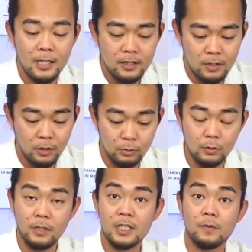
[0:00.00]
So
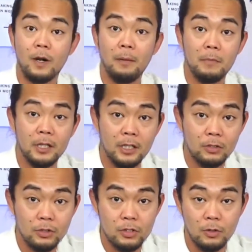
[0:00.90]
do this for a
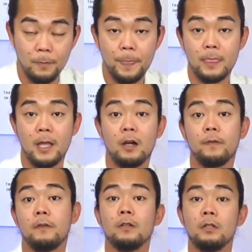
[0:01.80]
minute or two. Now,
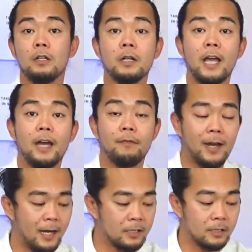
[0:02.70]
if you don't have
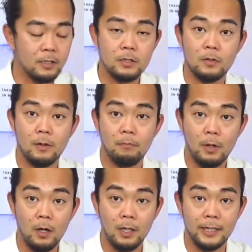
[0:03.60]
access to a
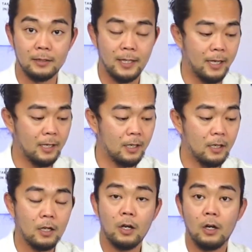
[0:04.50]
ball like that,
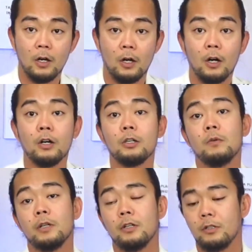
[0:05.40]
all you
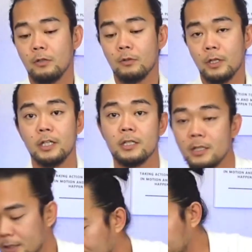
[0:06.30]
want to do
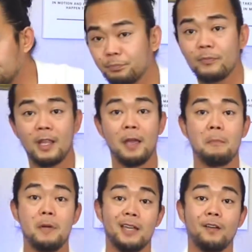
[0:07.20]
is
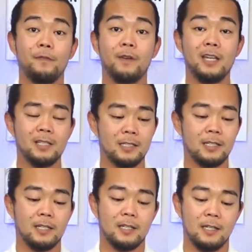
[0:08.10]
make a fist,
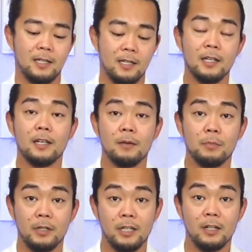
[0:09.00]

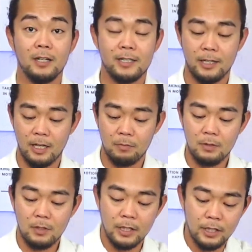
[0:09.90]
put it on the
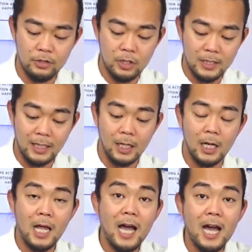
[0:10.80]
table, and just
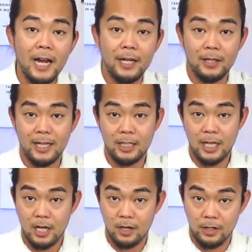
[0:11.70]
glide that
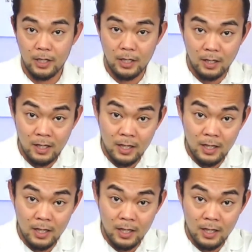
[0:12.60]
area